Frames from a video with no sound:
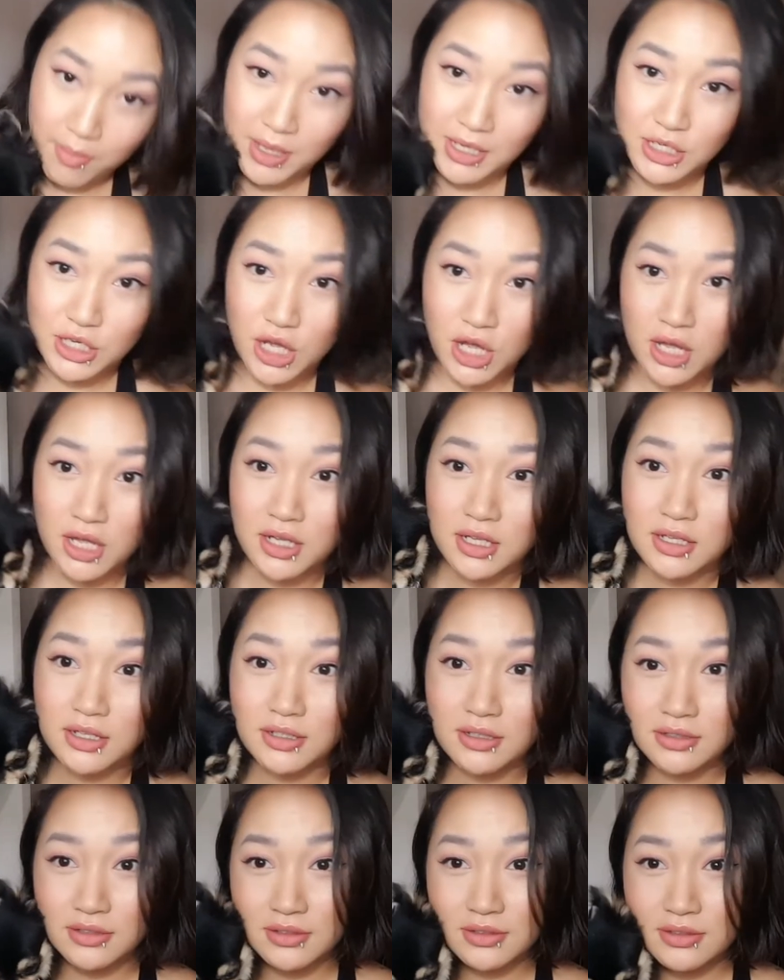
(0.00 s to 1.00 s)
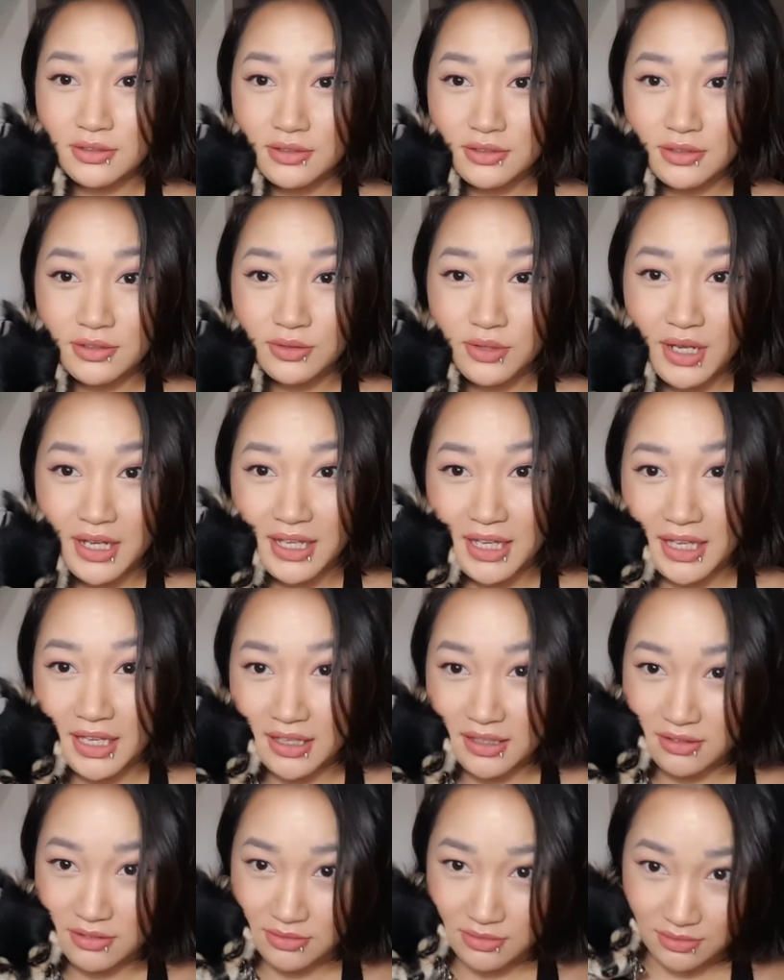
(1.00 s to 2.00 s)
my dog, Rocky.
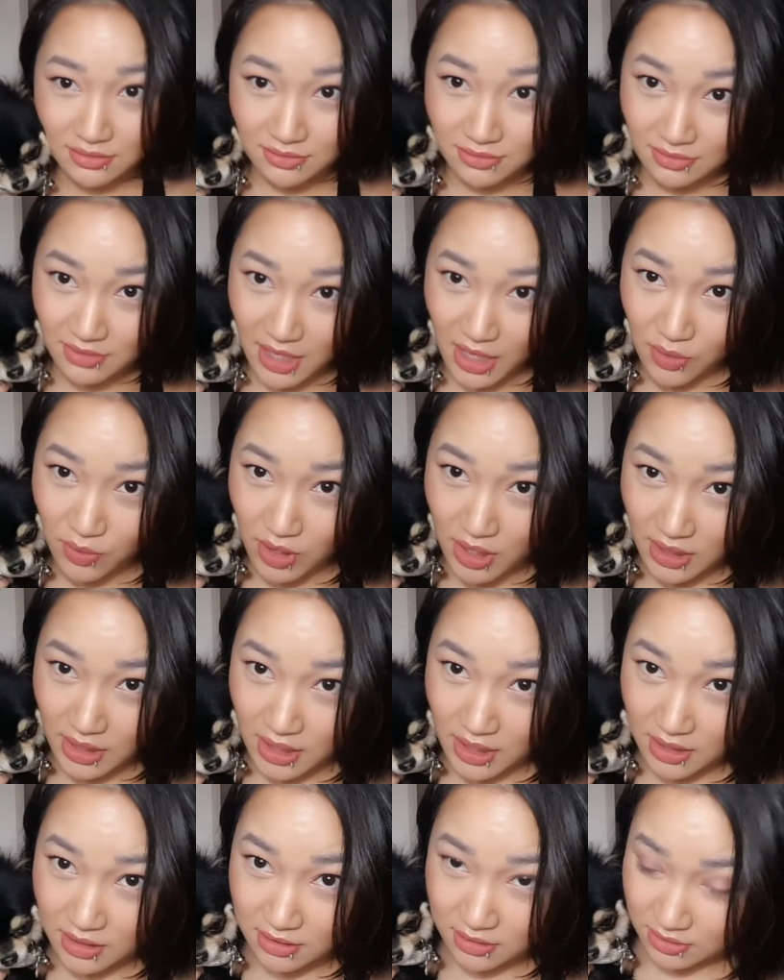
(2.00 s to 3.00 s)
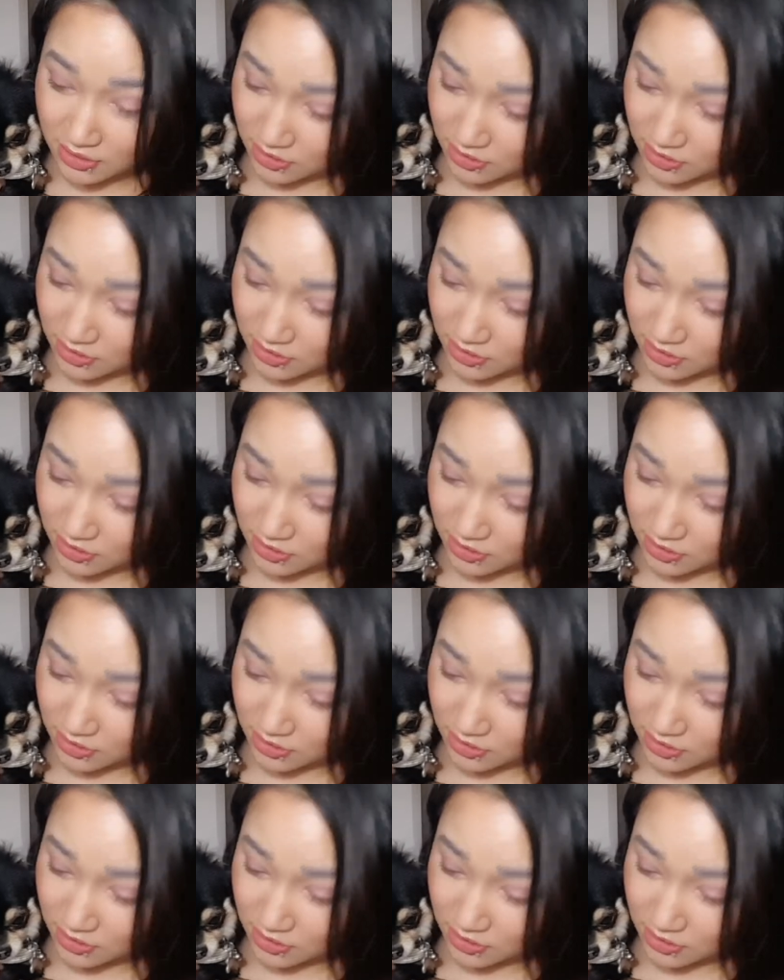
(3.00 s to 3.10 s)
Hi Rocky,